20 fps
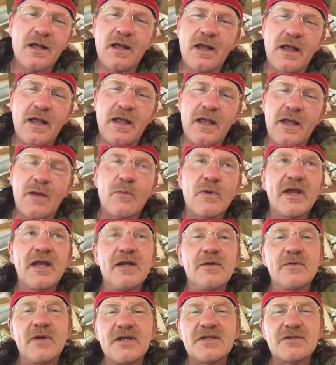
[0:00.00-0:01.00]
And we're
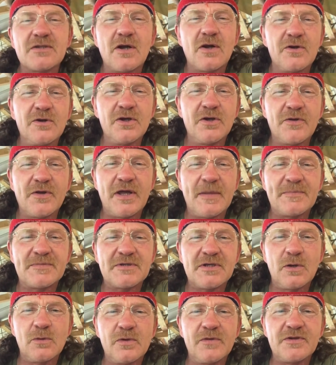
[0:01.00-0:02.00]
getting ready to start another
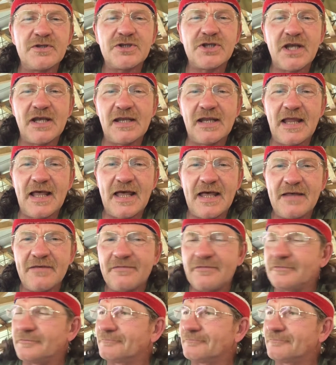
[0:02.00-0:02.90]
episode of The Shed Life.